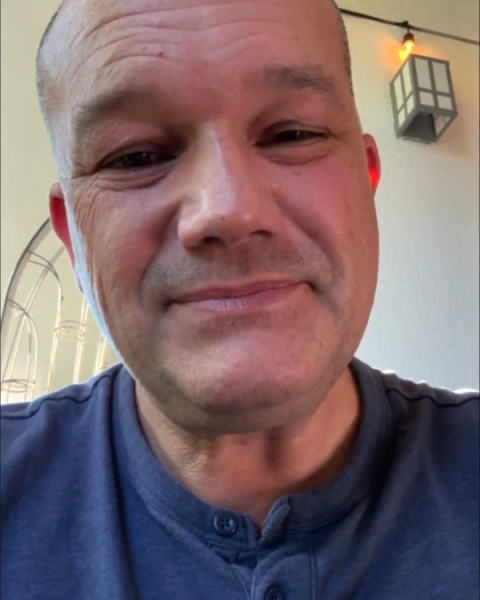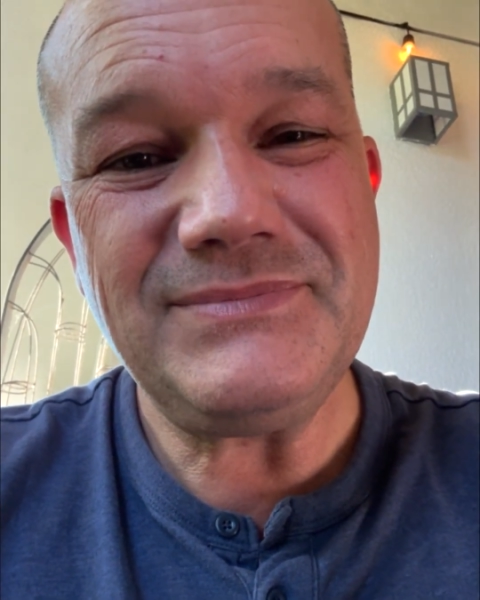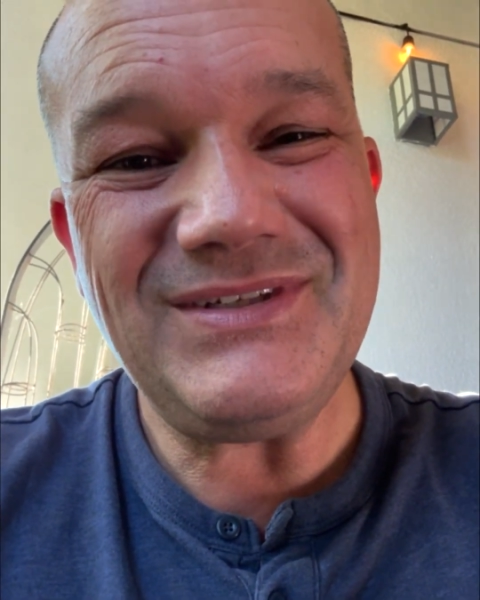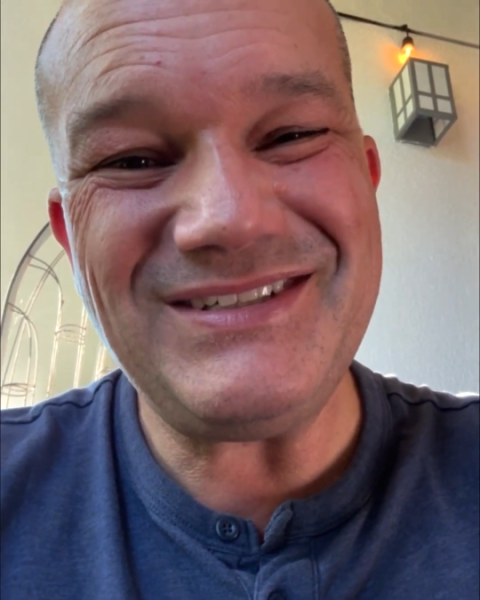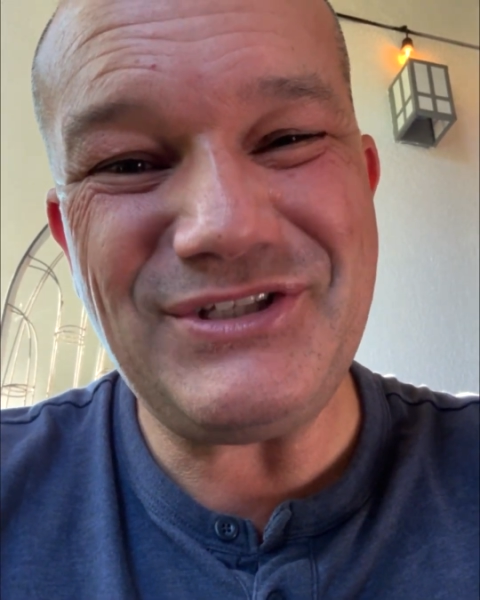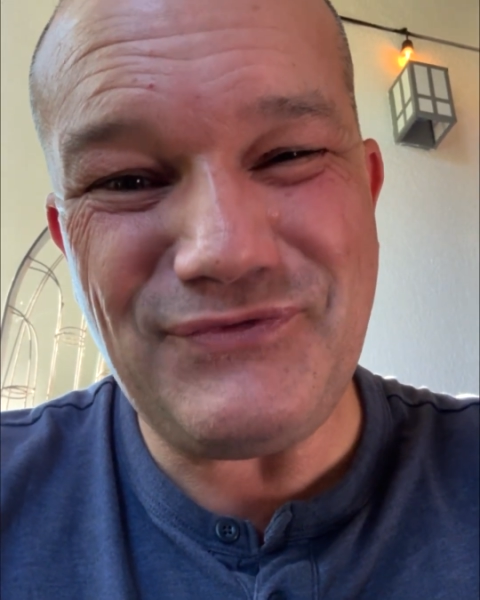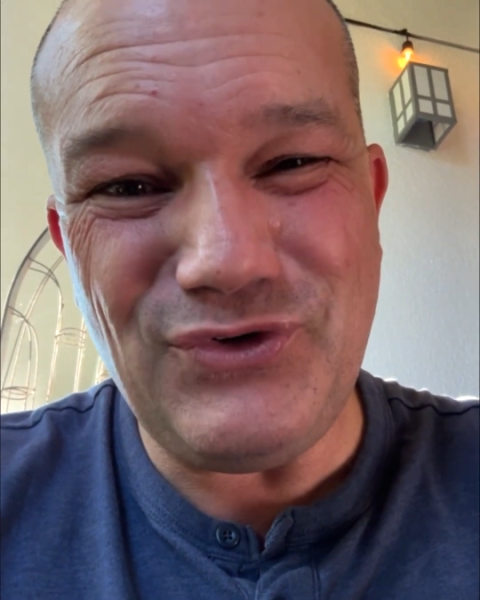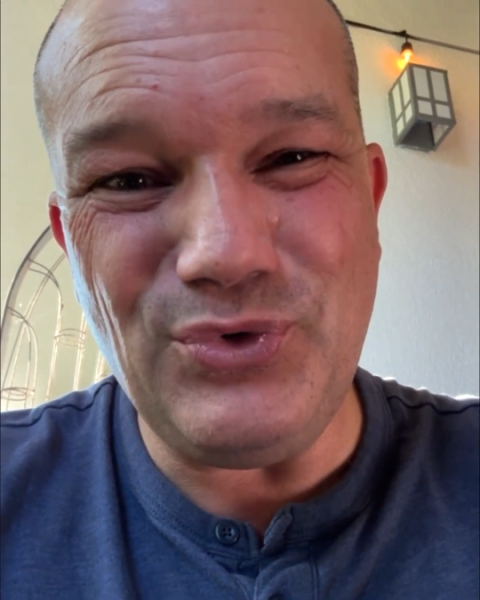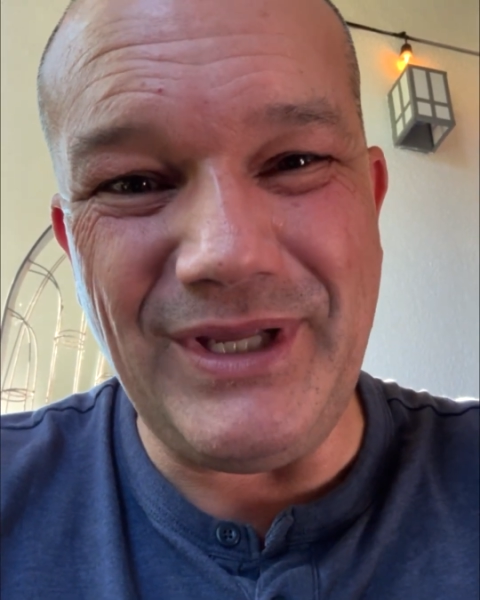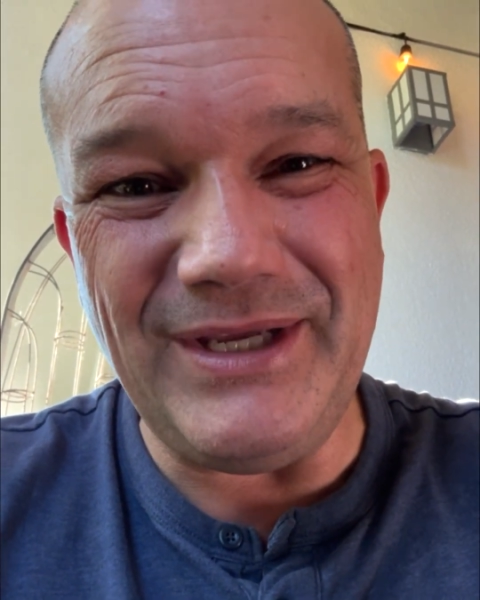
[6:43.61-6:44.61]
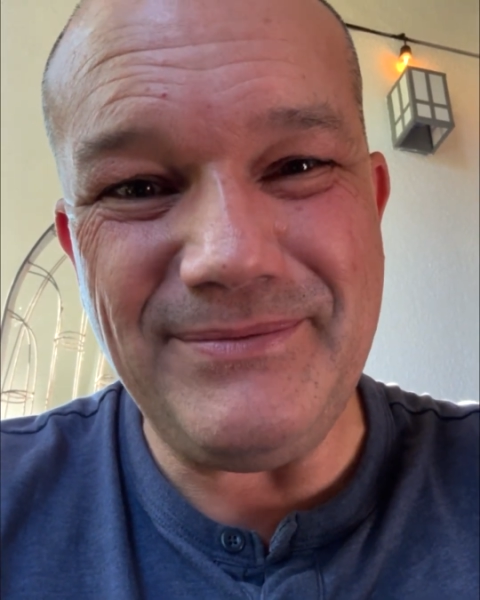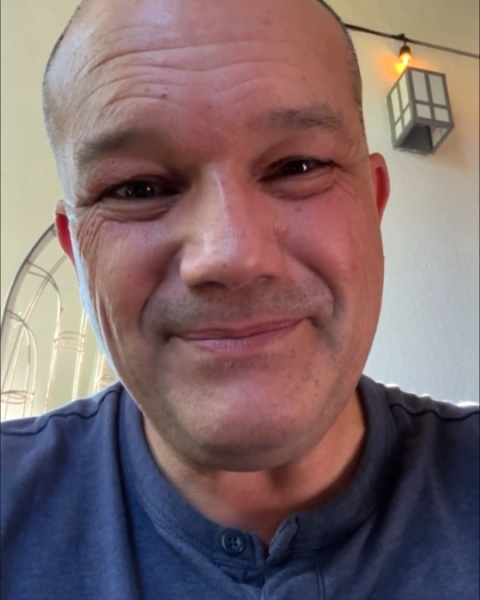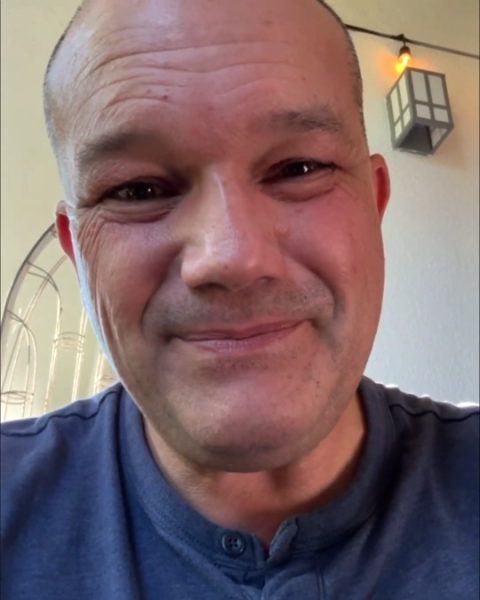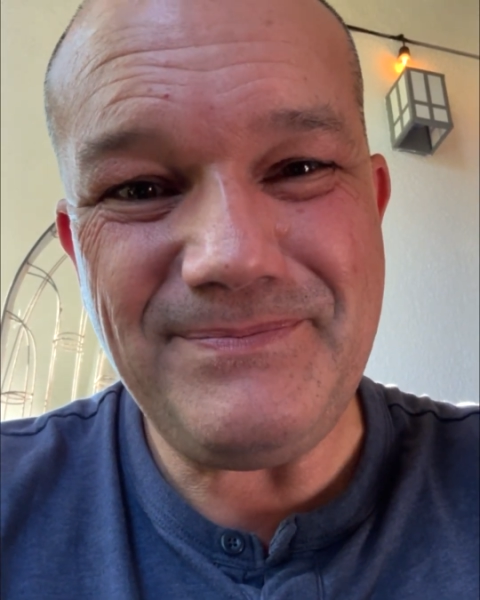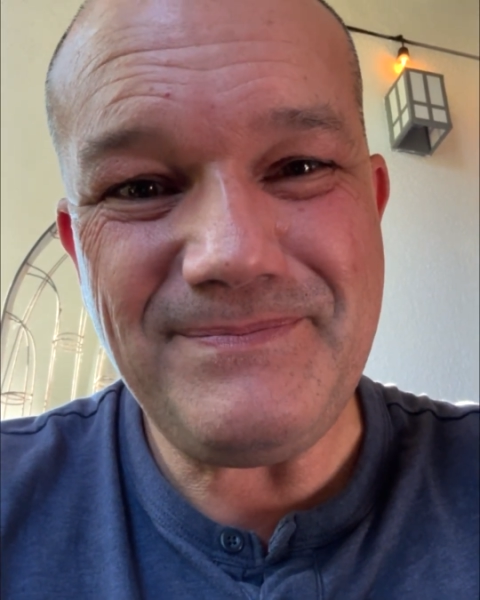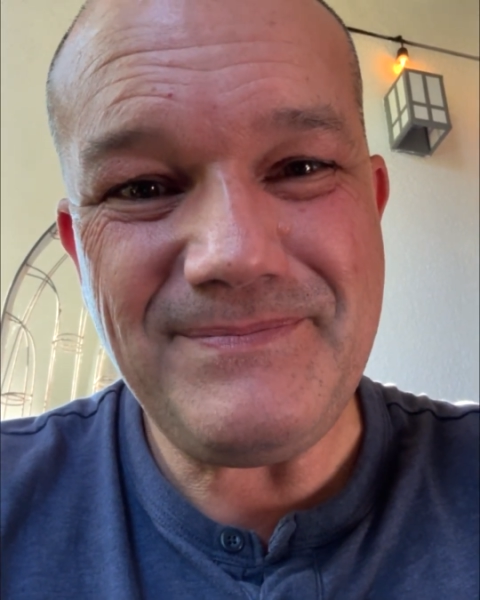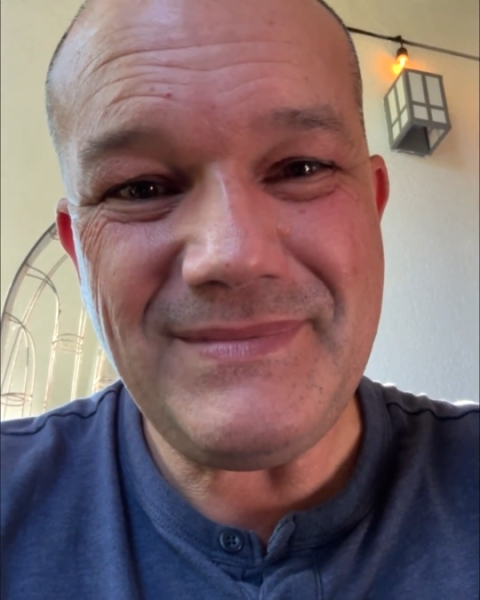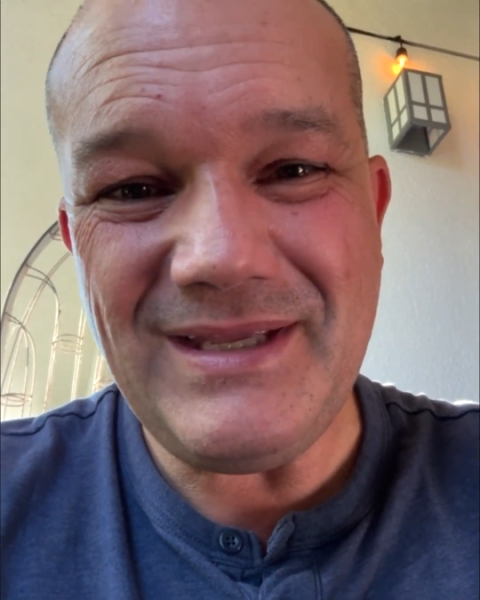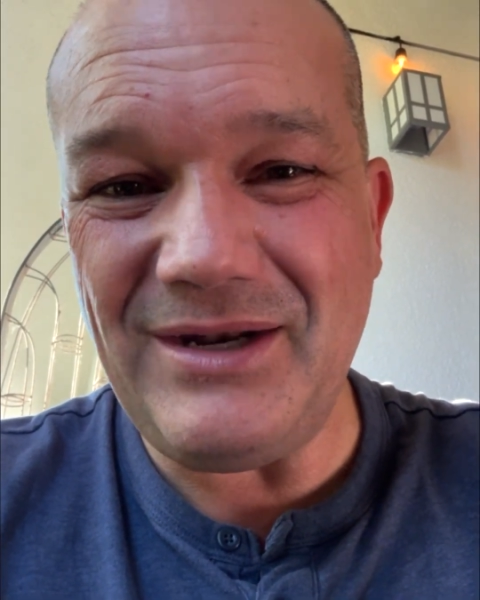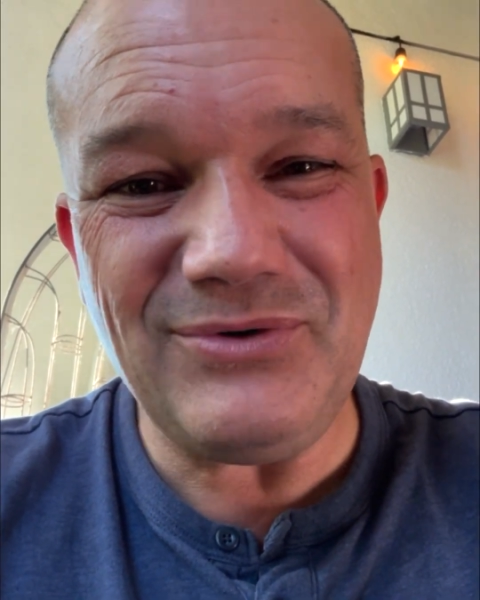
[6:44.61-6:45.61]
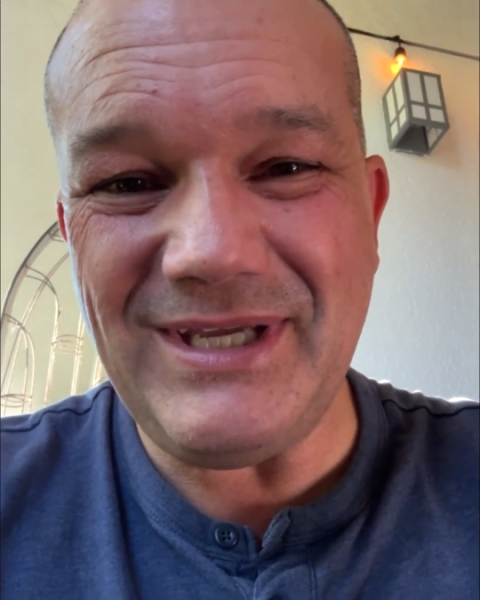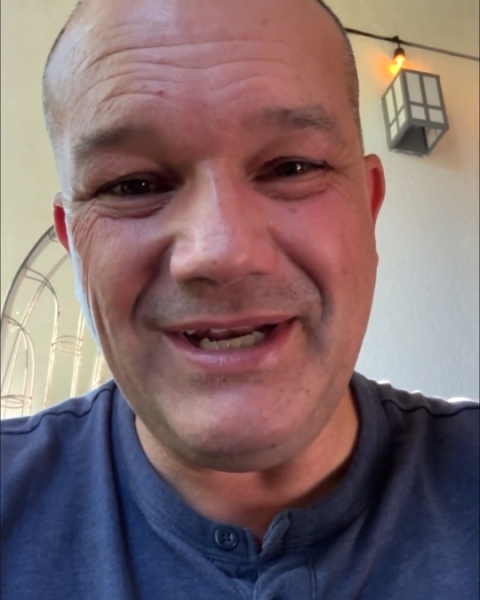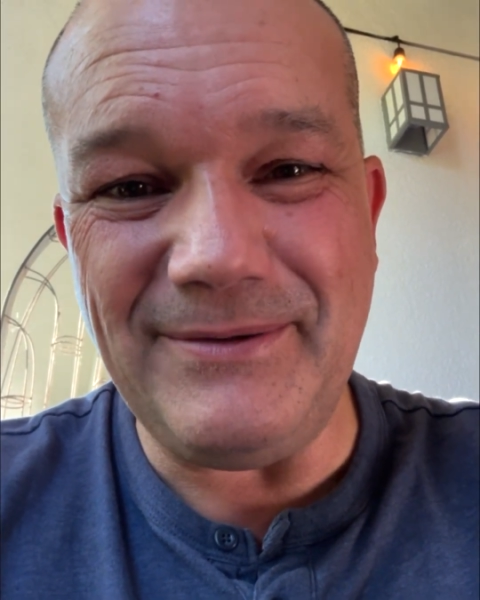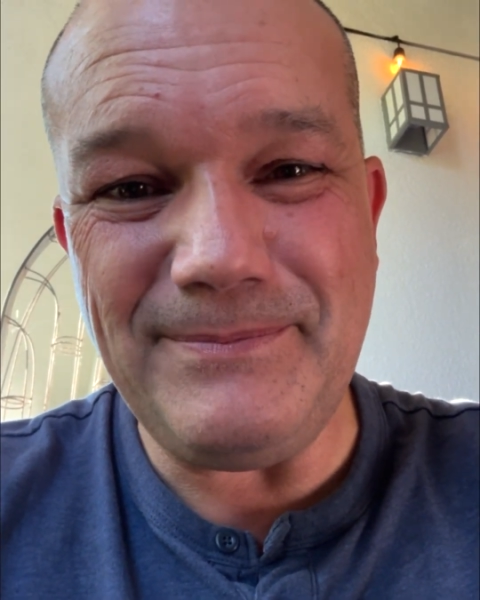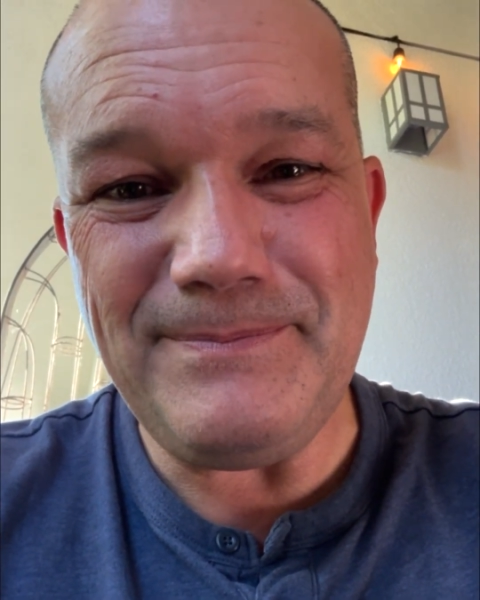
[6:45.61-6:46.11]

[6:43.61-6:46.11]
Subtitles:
because it's fruity. I don't get it.